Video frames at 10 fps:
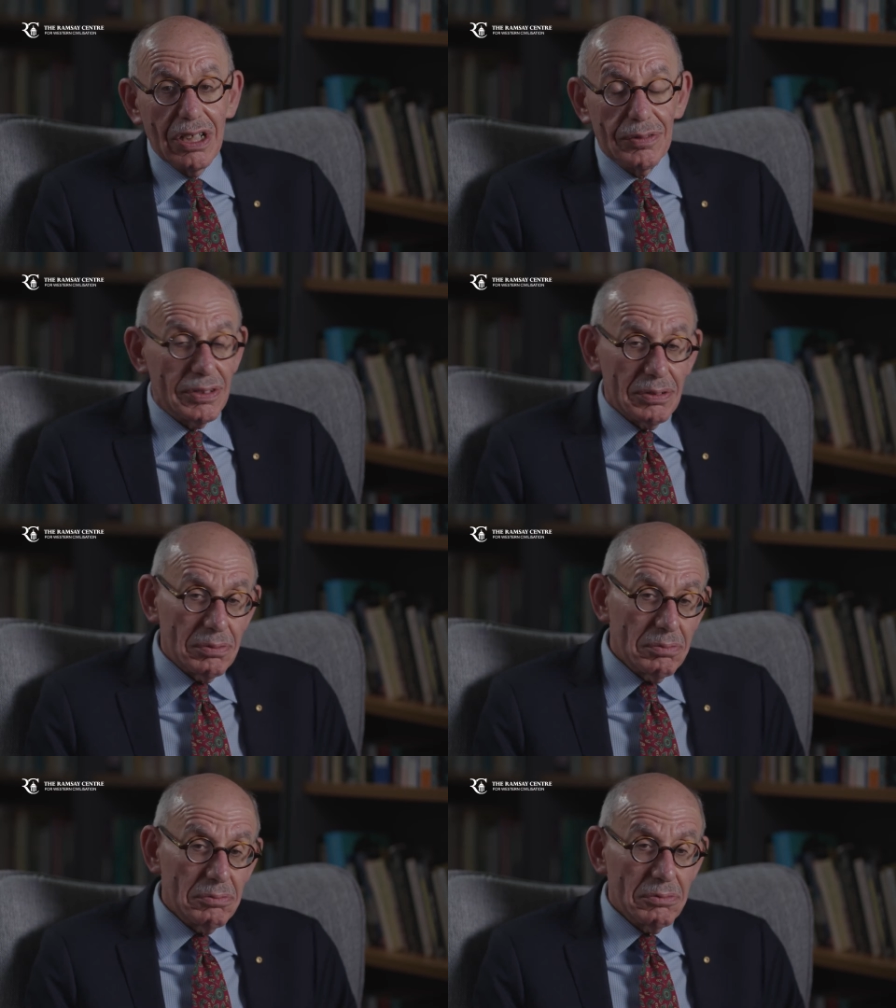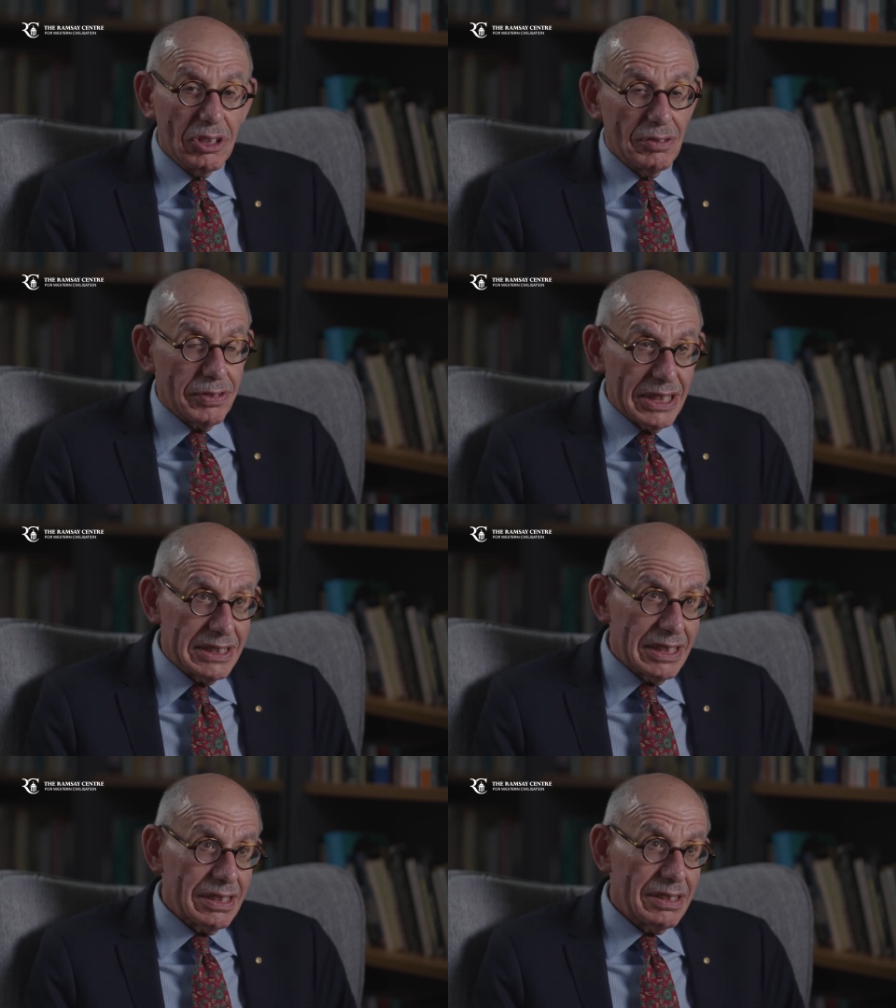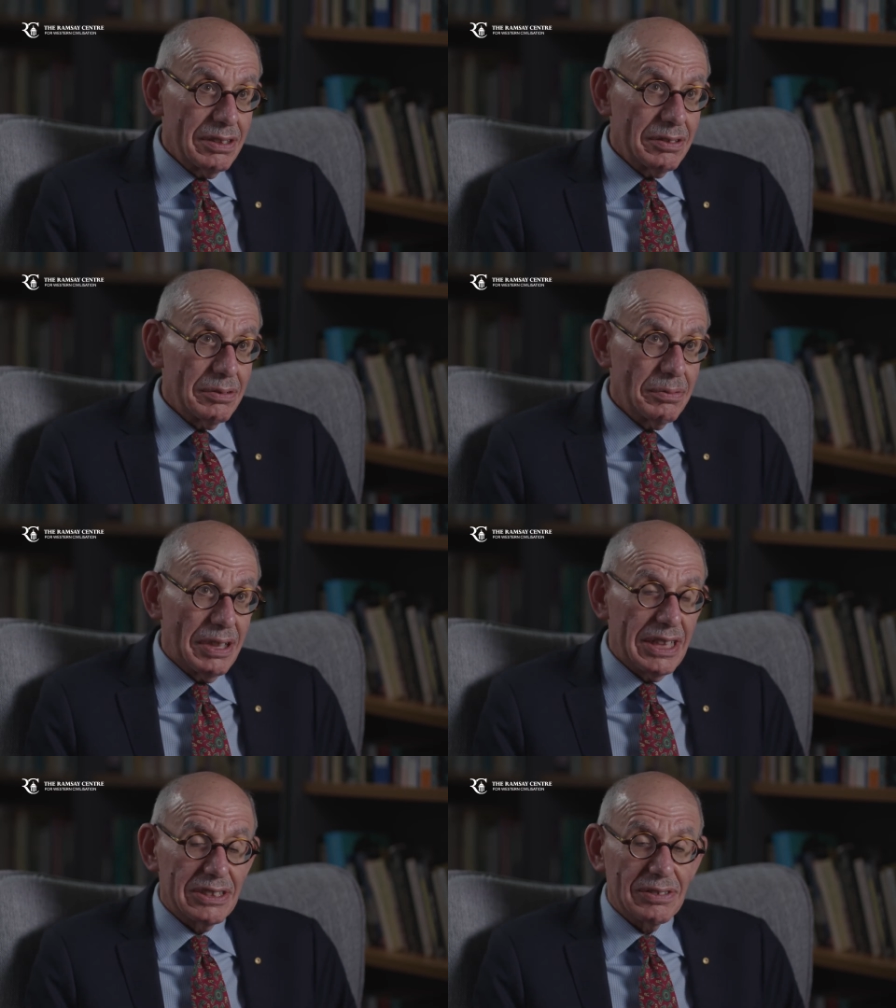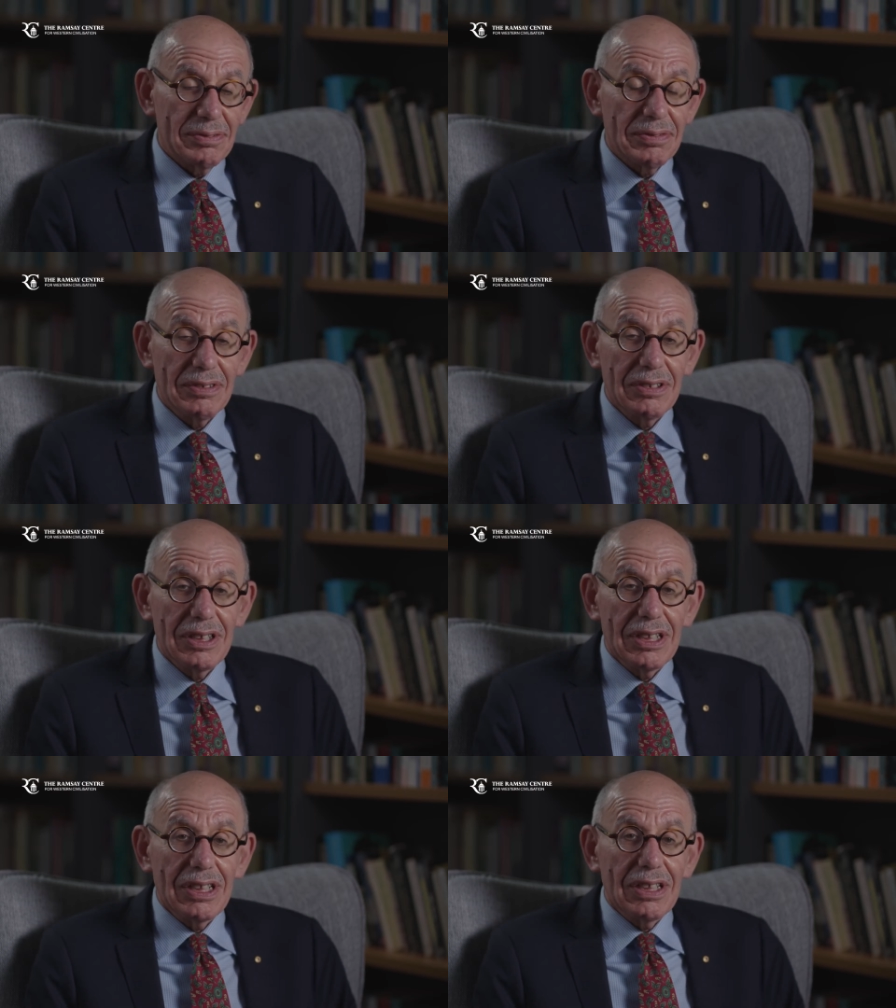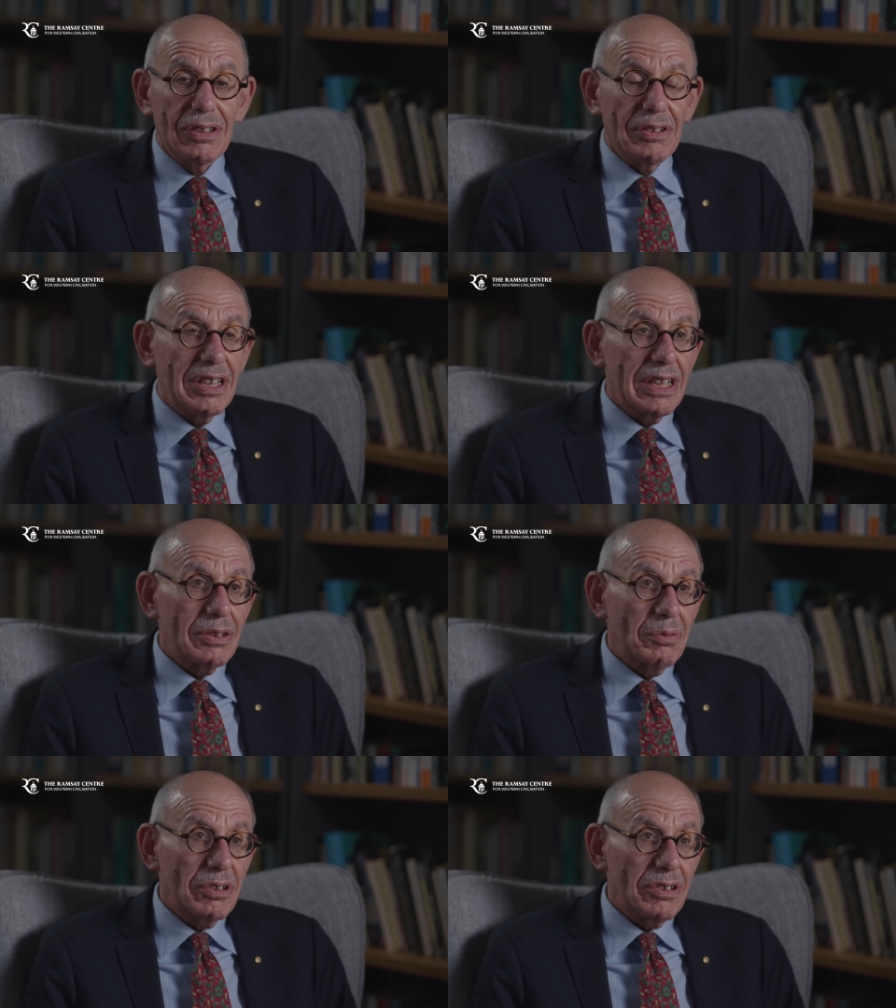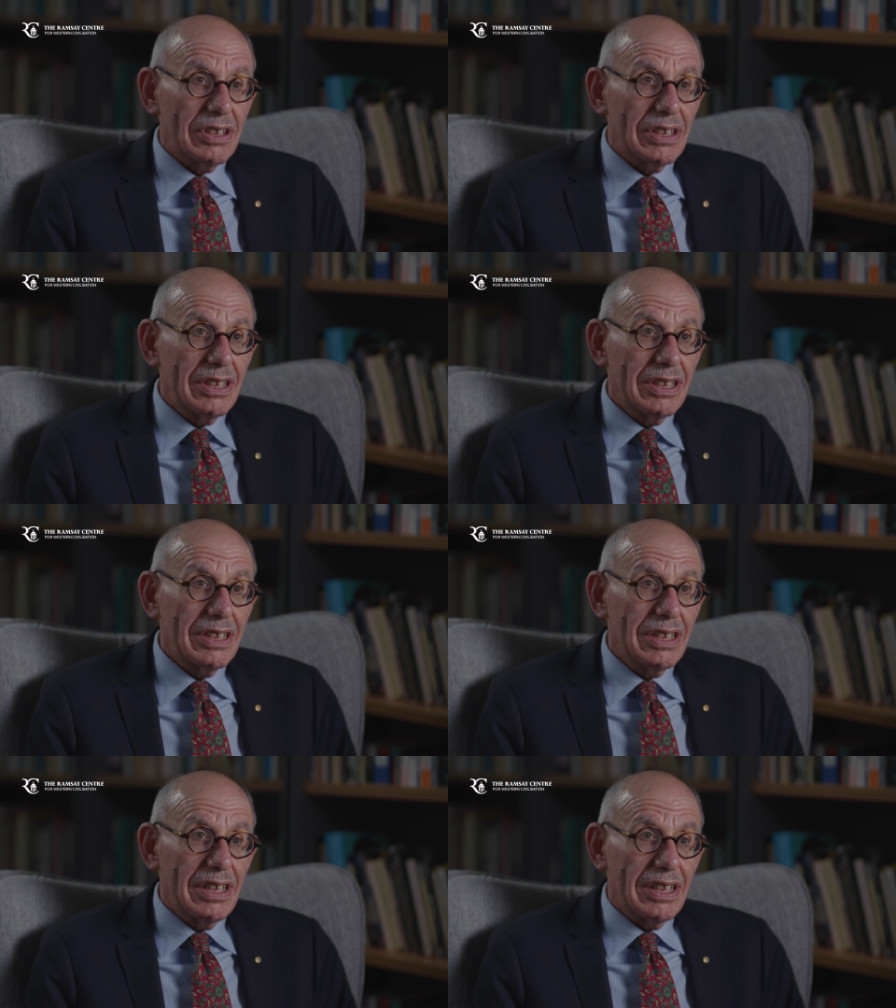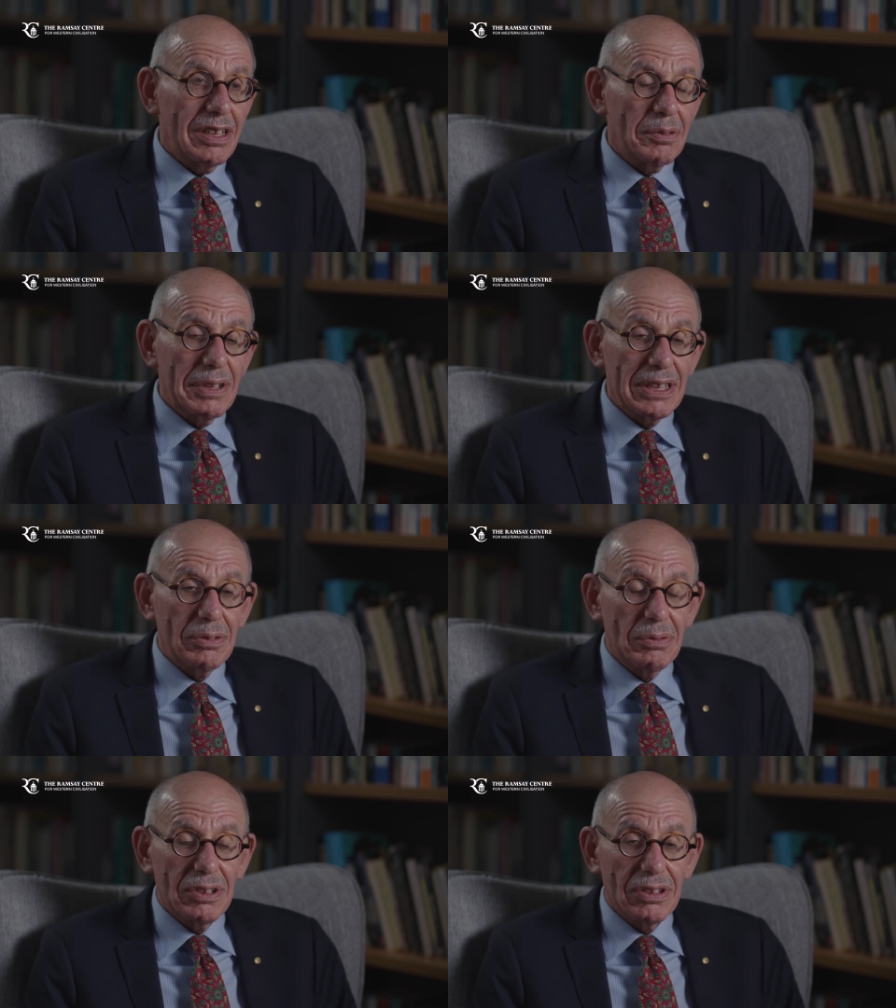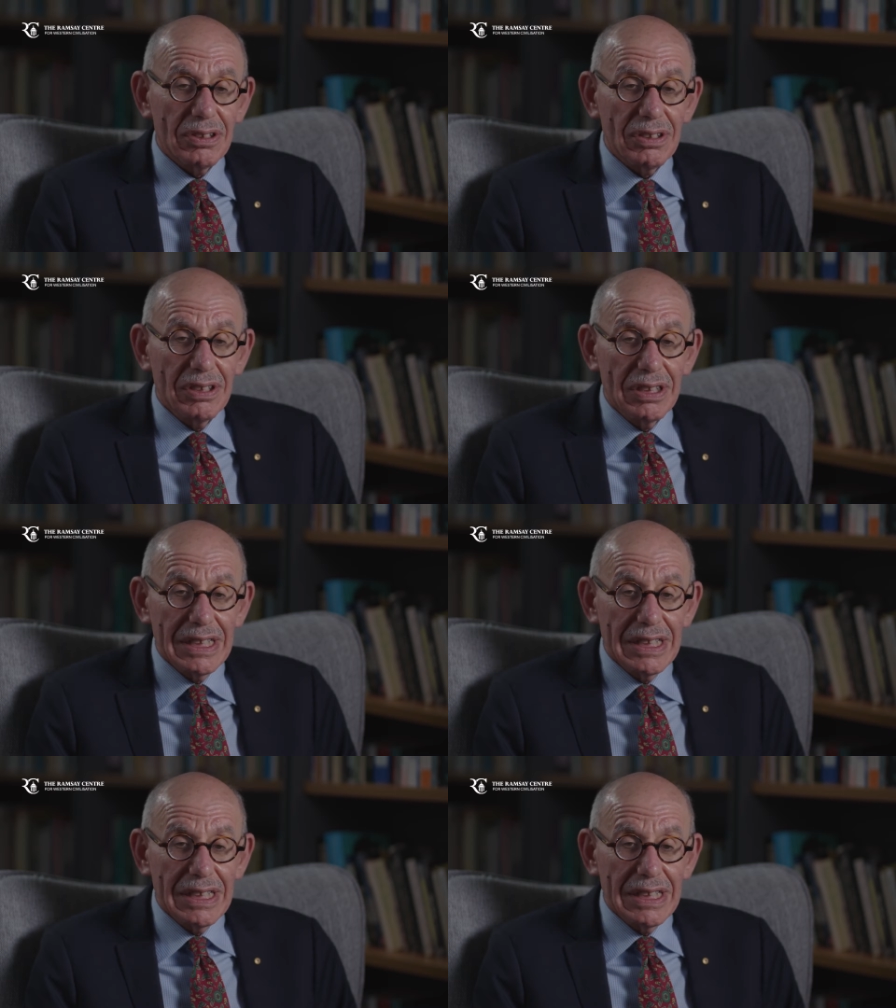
often conflicting ways of looking at the world and thinking about the world.